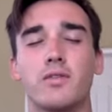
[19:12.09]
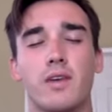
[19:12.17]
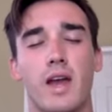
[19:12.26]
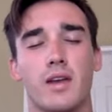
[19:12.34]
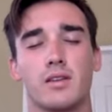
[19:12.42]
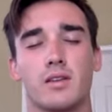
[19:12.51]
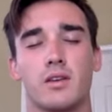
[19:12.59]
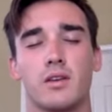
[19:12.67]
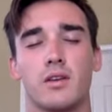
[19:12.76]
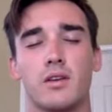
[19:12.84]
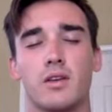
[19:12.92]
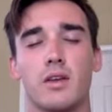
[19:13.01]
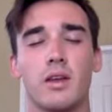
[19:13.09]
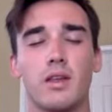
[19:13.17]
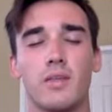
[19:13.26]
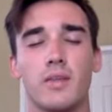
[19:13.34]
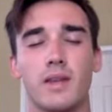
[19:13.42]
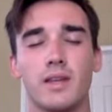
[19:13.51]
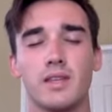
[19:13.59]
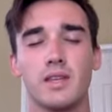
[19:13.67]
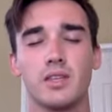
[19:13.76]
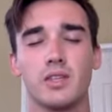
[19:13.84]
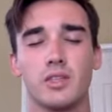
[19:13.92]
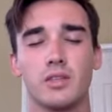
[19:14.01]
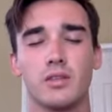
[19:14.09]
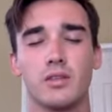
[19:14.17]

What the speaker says: factor in the meditation.